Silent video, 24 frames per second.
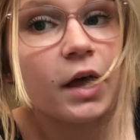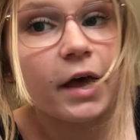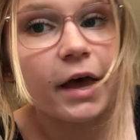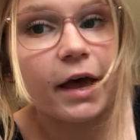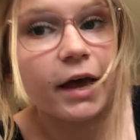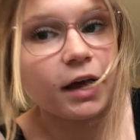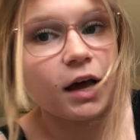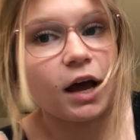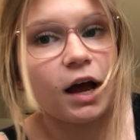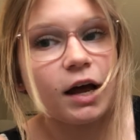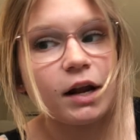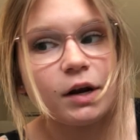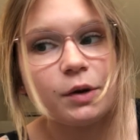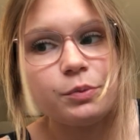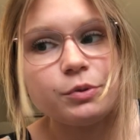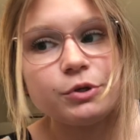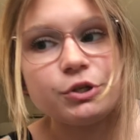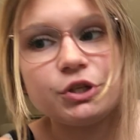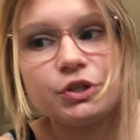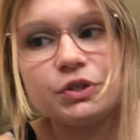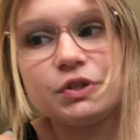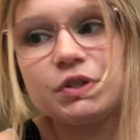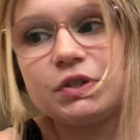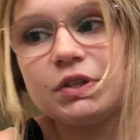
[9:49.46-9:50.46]
It kind of was
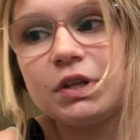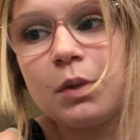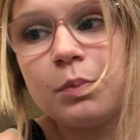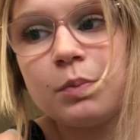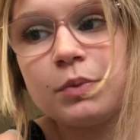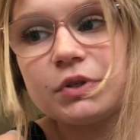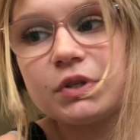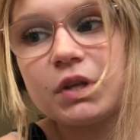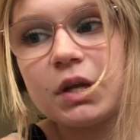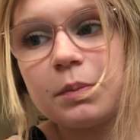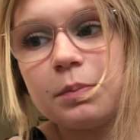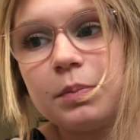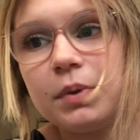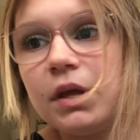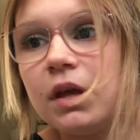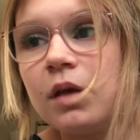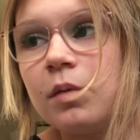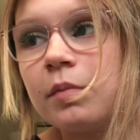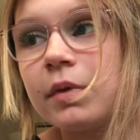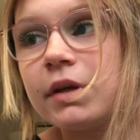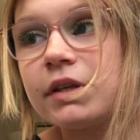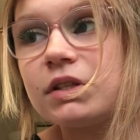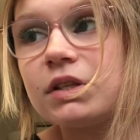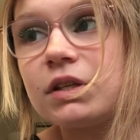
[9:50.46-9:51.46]
just the same as, like,
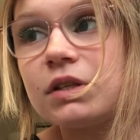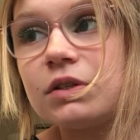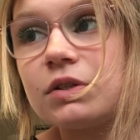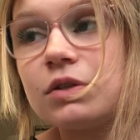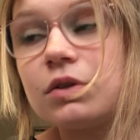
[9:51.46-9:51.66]
PMS